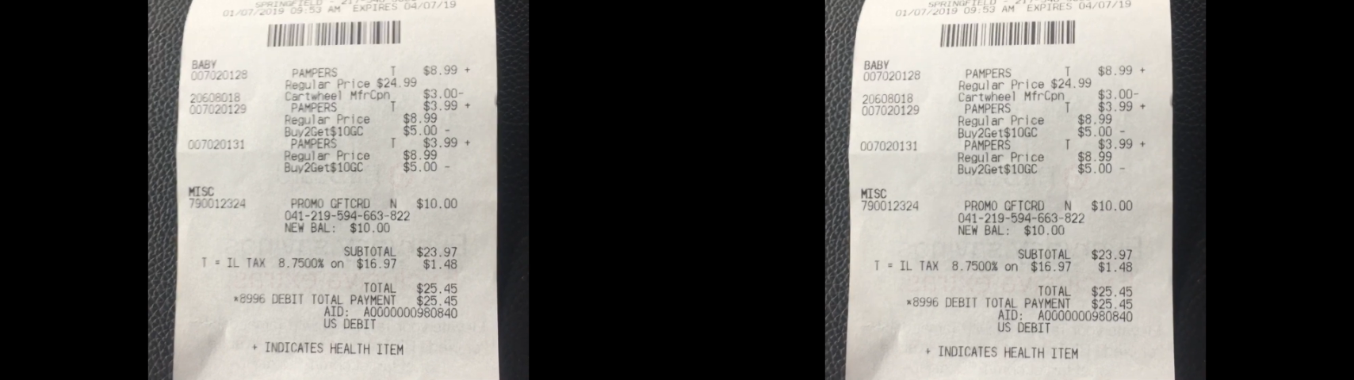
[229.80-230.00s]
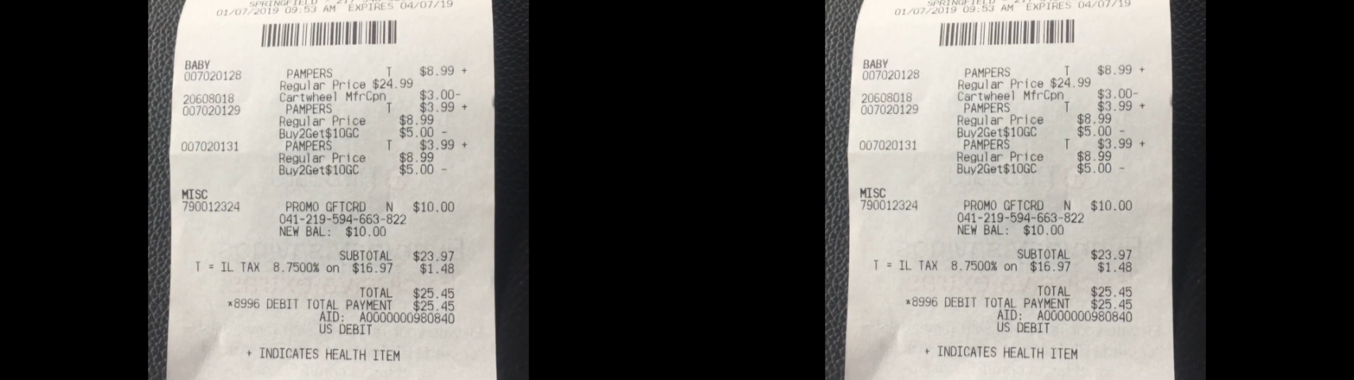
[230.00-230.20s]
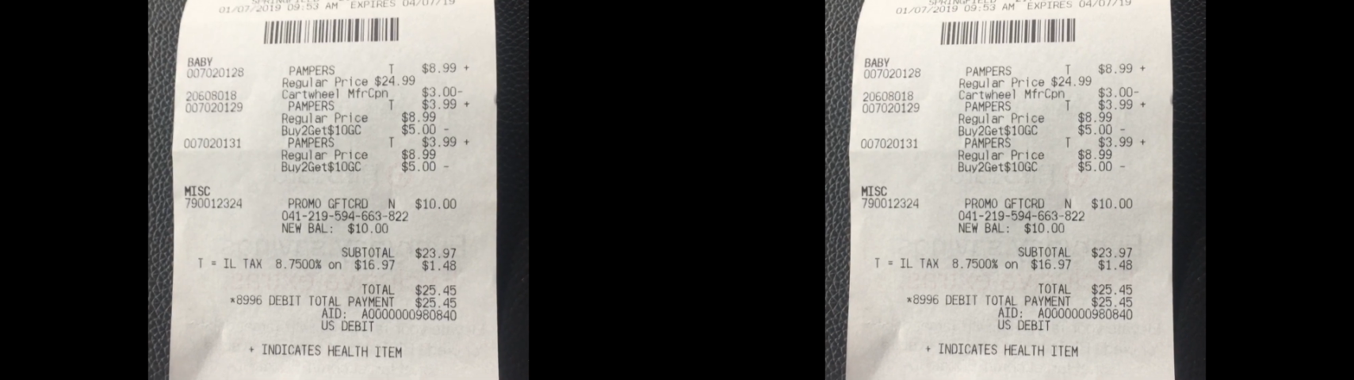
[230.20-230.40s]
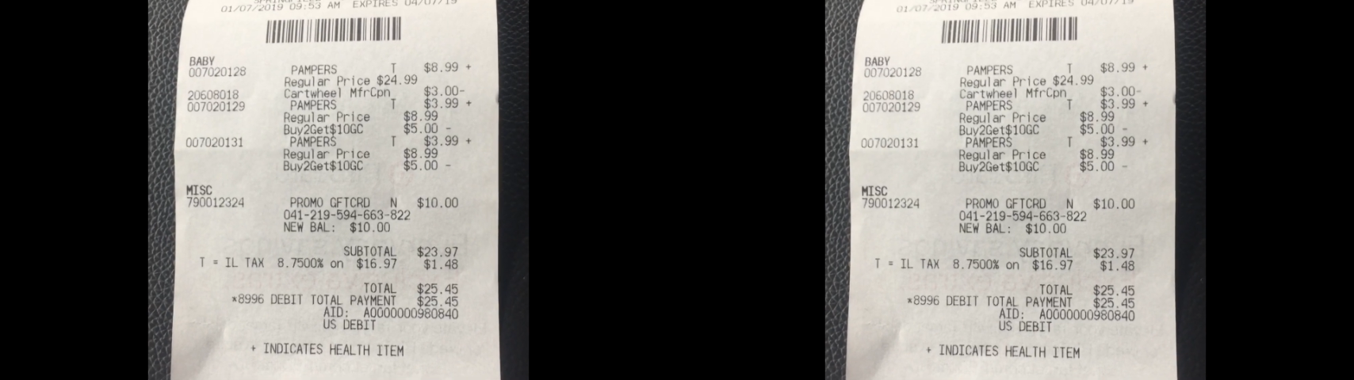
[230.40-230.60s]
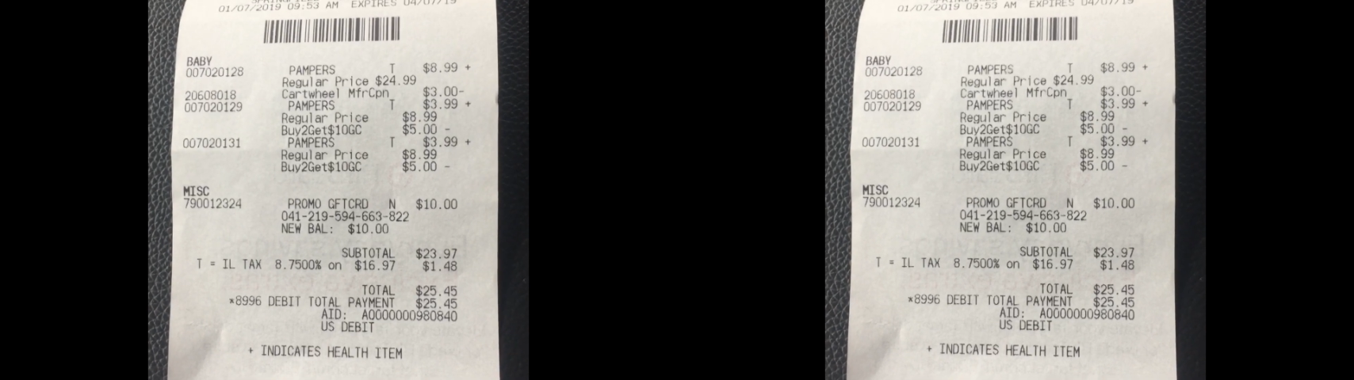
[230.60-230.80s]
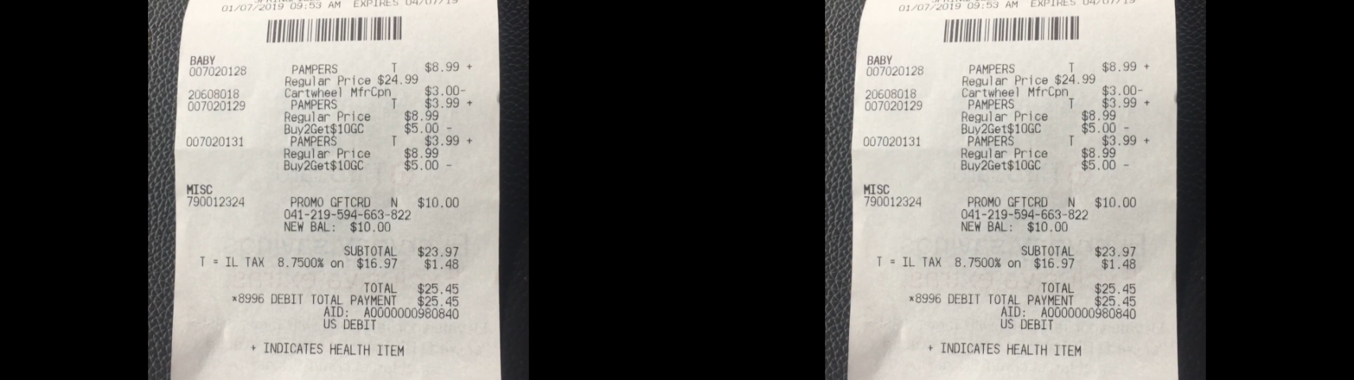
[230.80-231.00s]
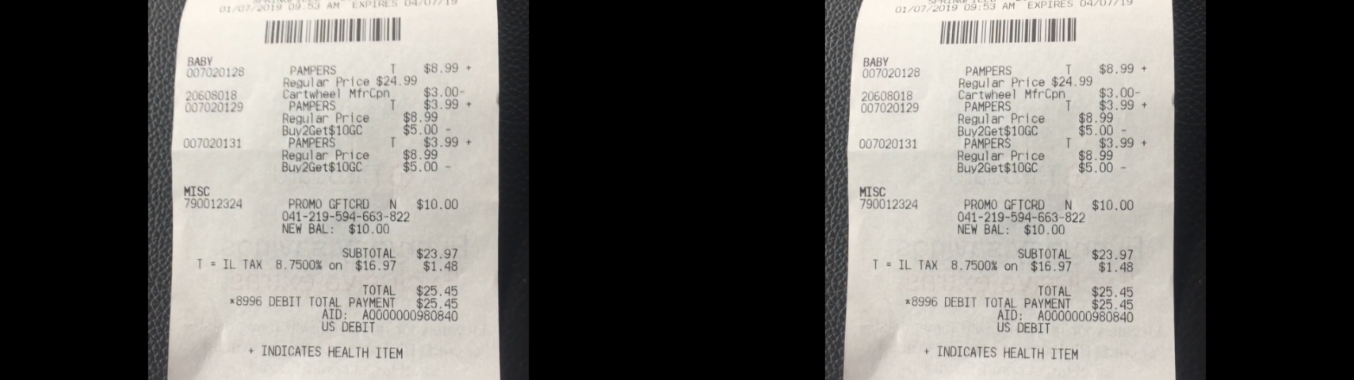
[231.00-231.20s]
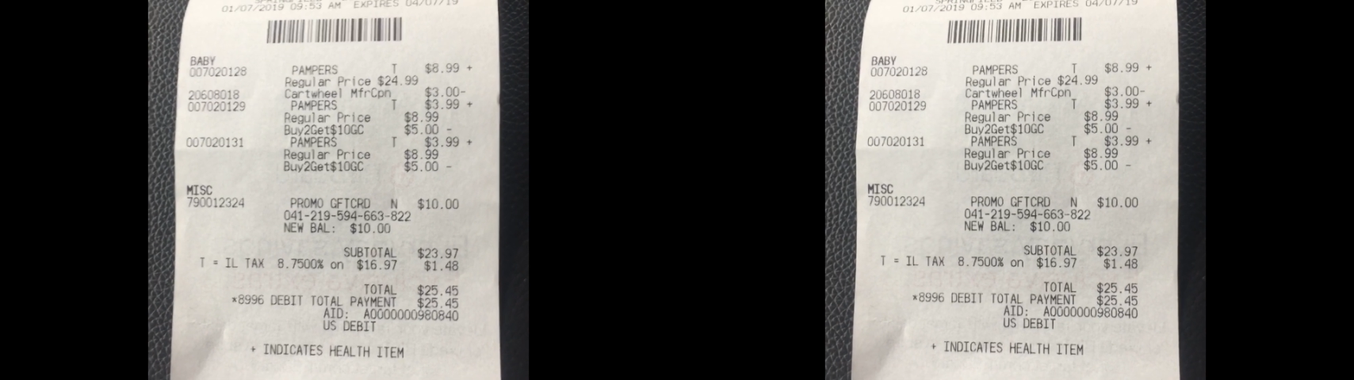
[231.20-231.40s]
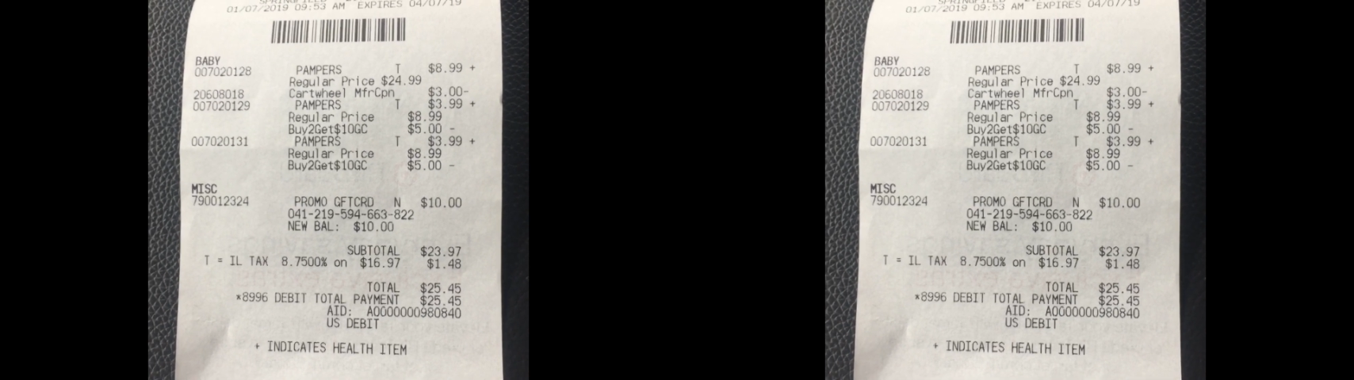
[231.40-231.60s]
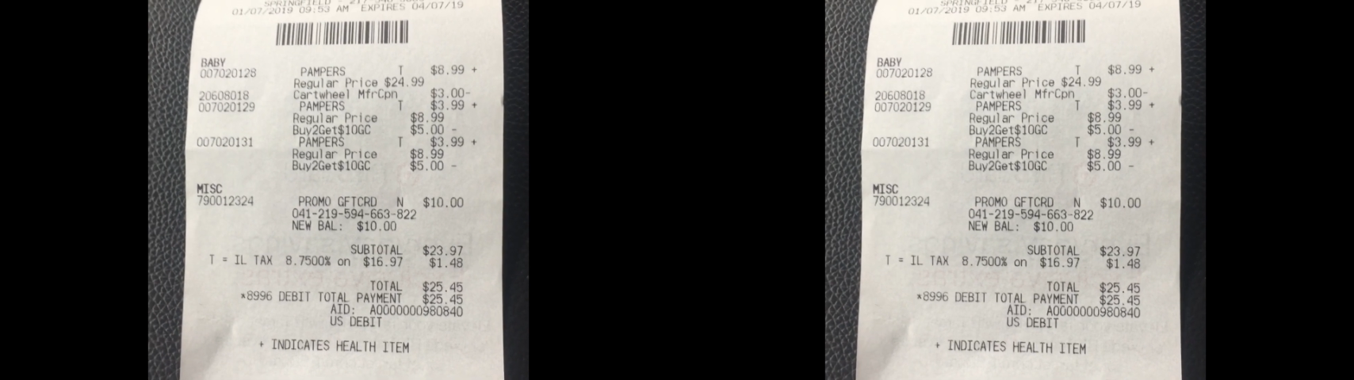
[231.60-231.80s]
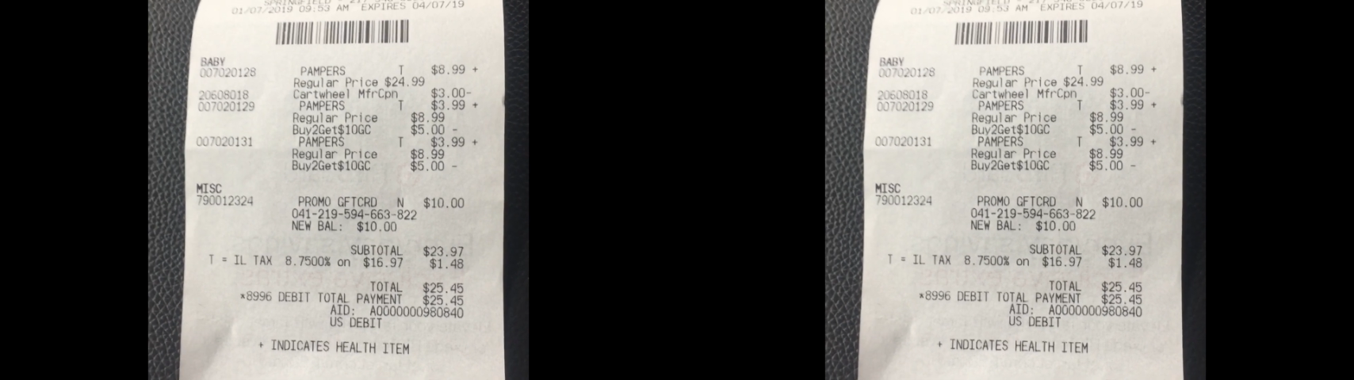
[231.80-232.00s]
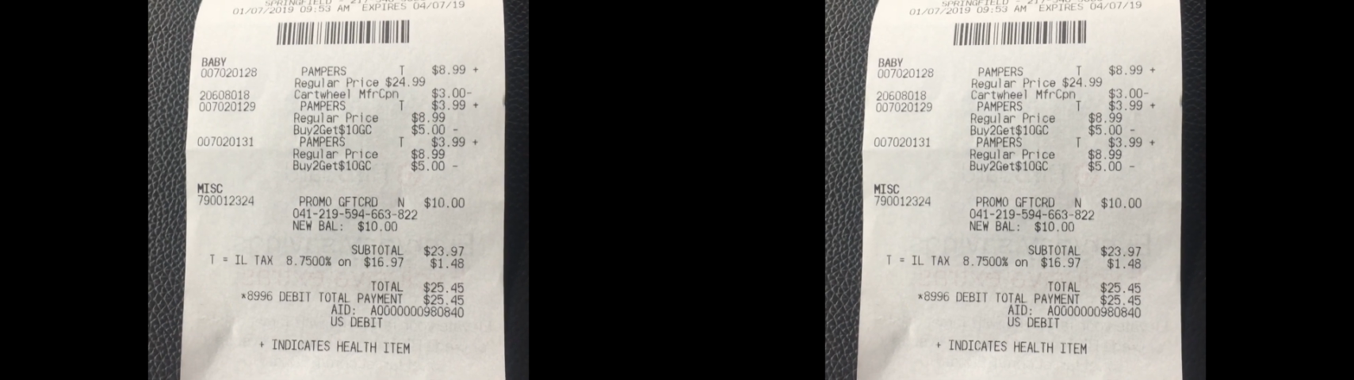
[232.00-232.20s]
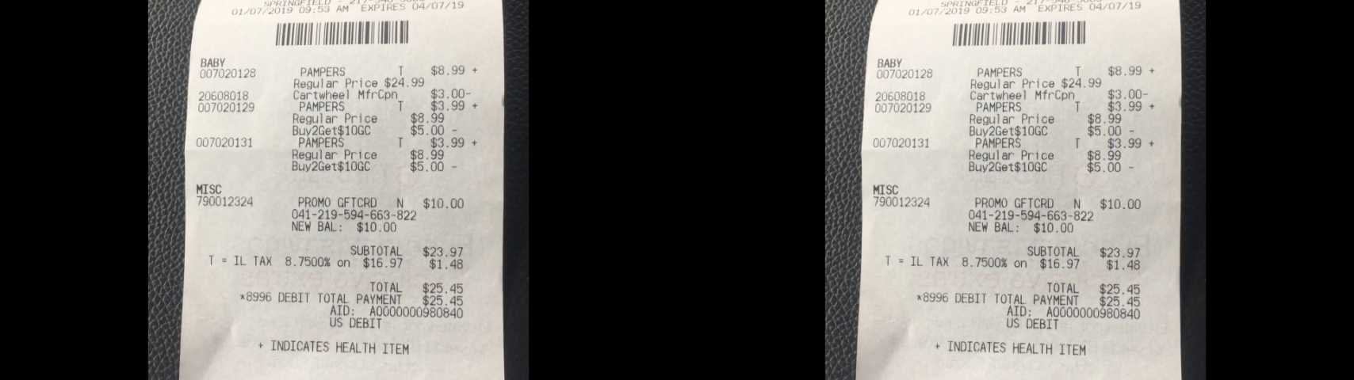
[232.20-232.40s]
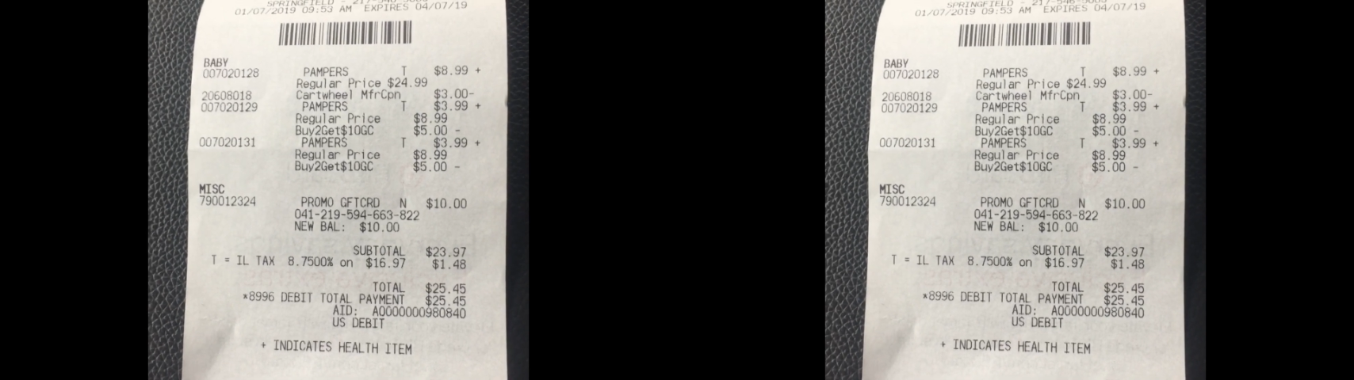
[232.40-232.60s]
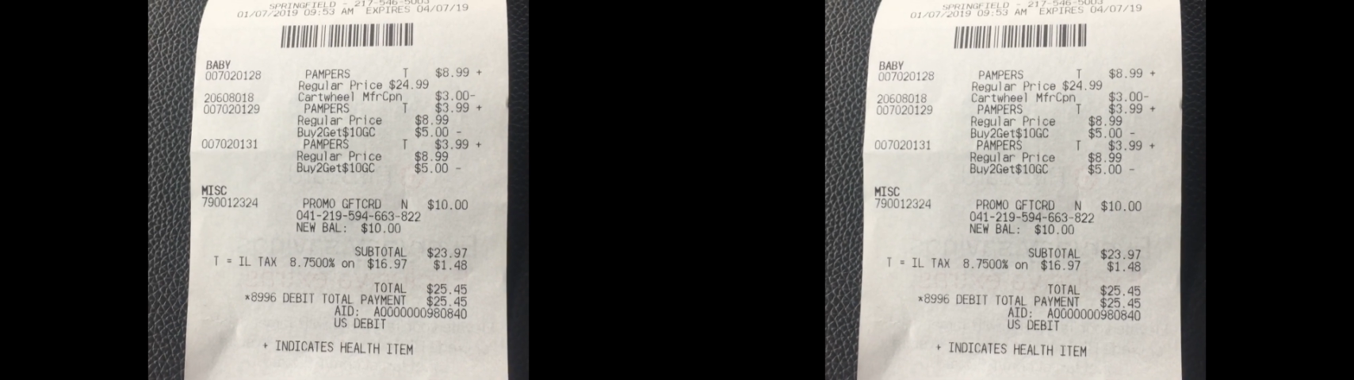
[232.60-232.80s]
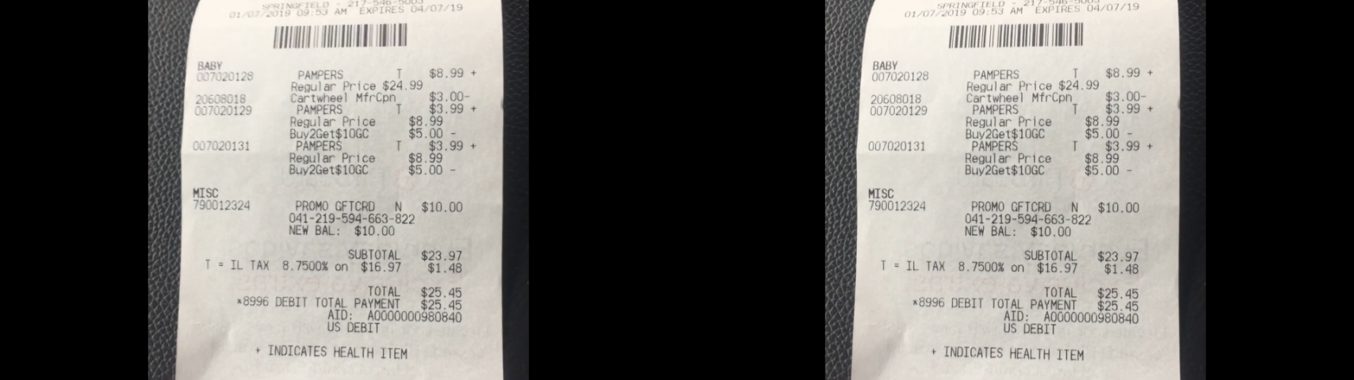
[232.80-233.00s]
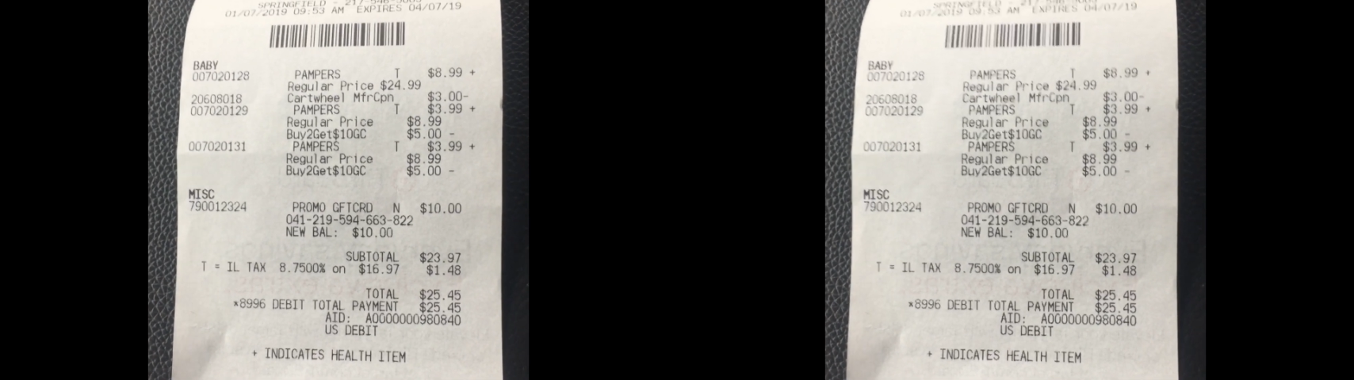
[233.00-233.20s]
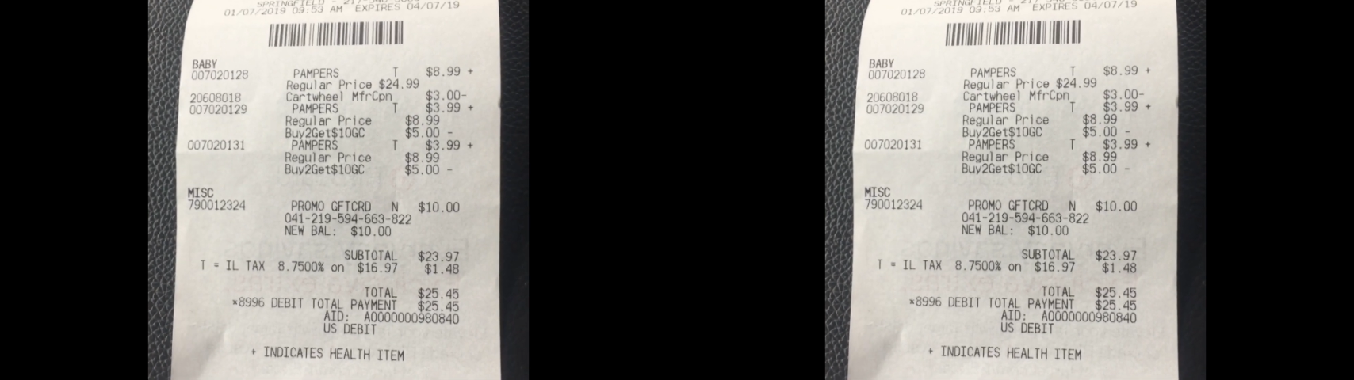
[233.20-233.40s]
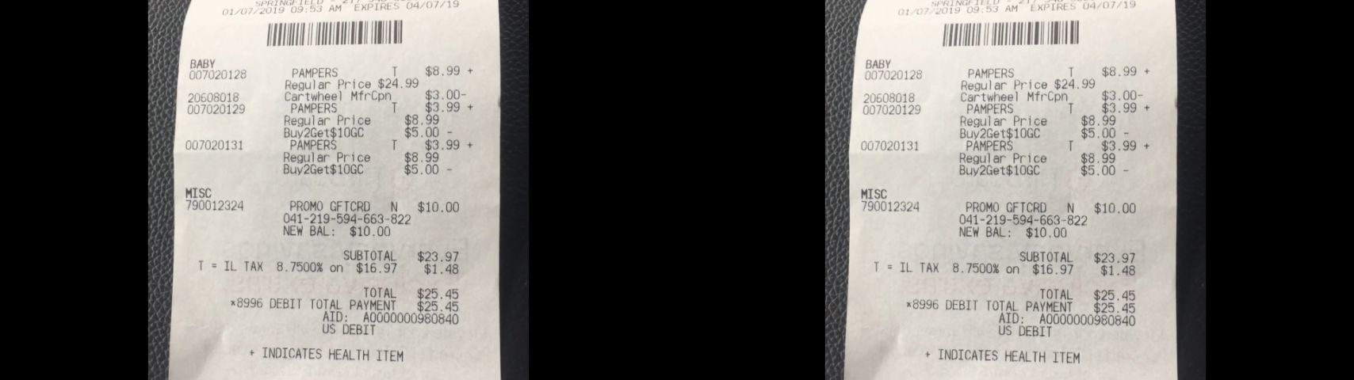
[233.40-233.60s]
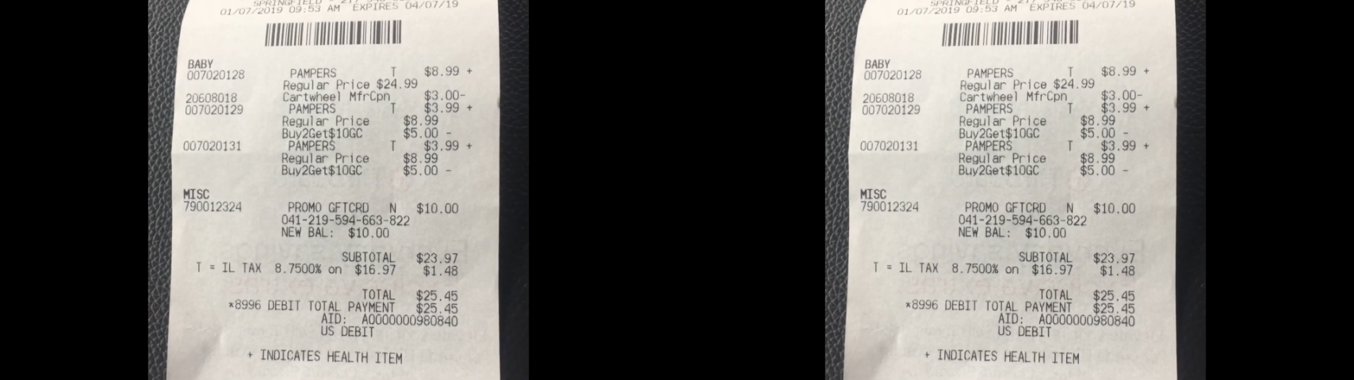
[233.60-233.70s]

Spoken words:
(no speaker visible)